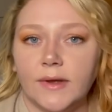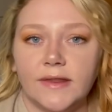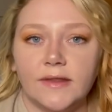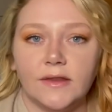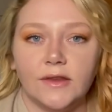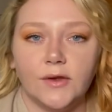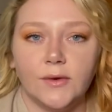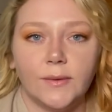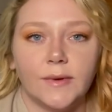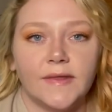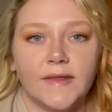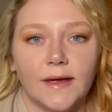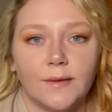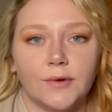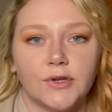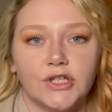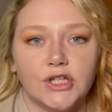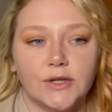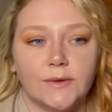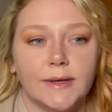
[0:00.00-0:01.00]
knew what they
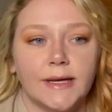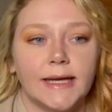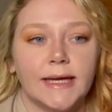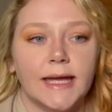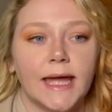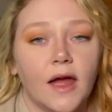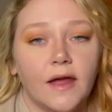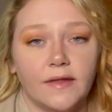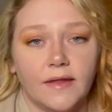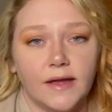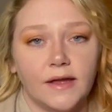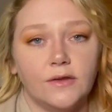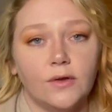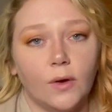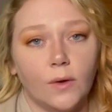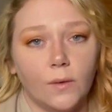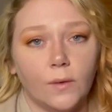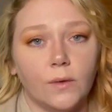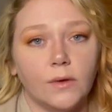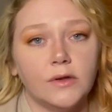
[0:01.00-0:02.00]
were doing, and they
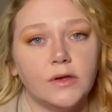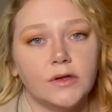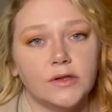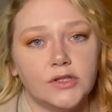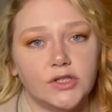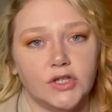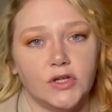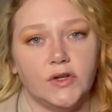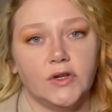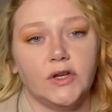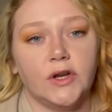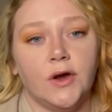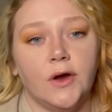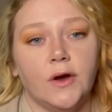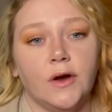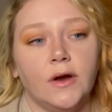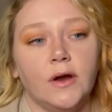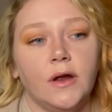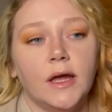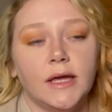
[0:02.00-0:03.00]
told
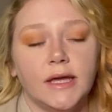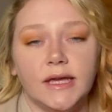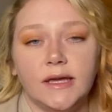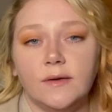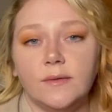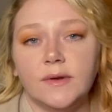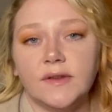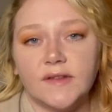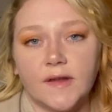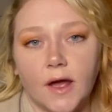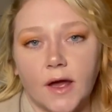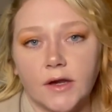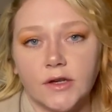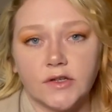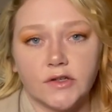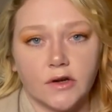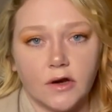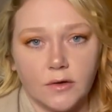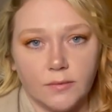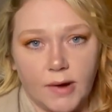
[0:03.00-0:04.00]
Junior he was
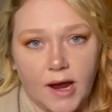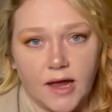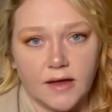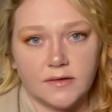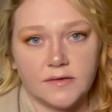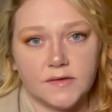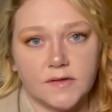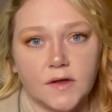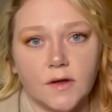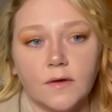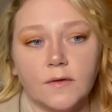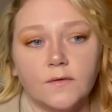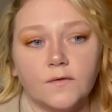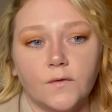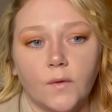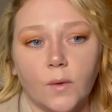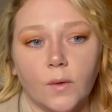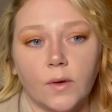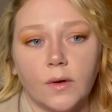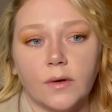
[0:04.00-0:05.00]
under arrest
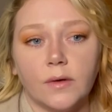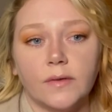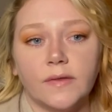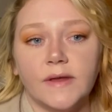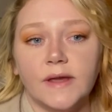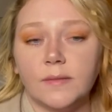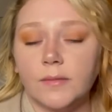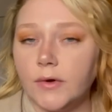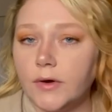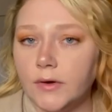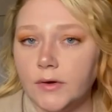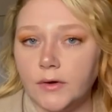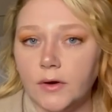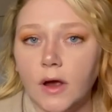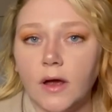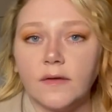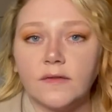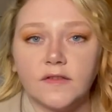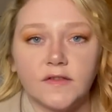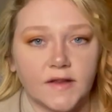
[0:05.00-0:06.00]
for the murder
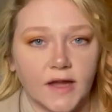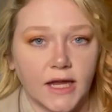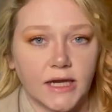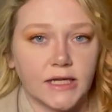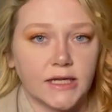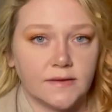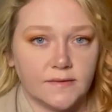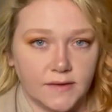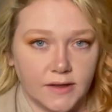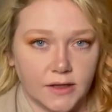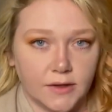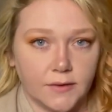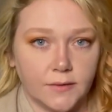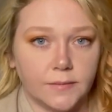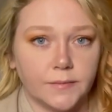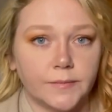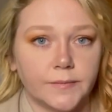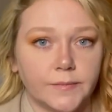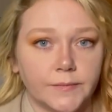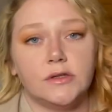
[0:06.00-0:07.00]
of Sandy Seale.
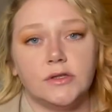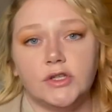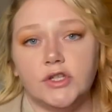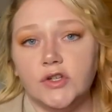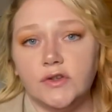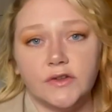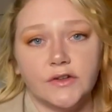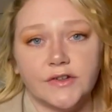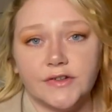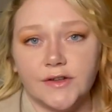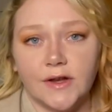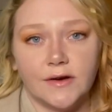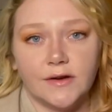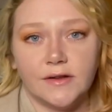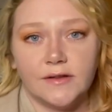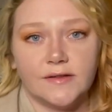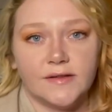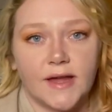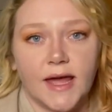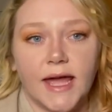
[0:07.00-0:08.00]
Junior
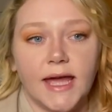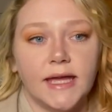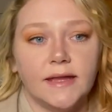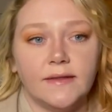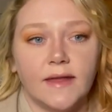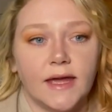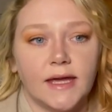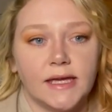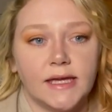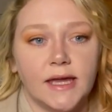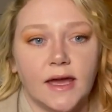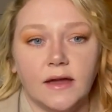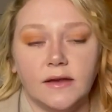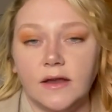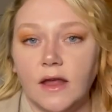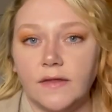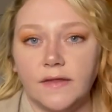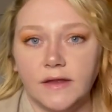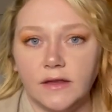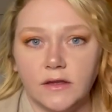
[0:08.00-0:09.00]
started saying that he had
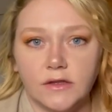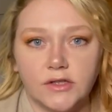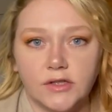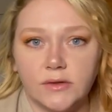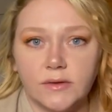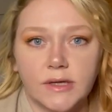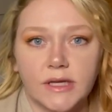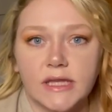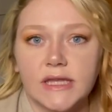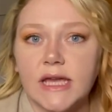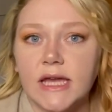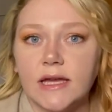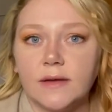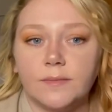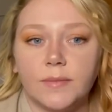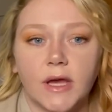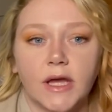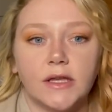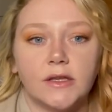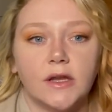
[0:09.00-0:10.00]
nothing to do with it,
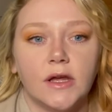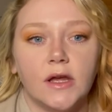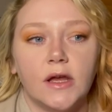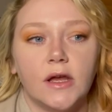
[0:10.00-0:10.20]
but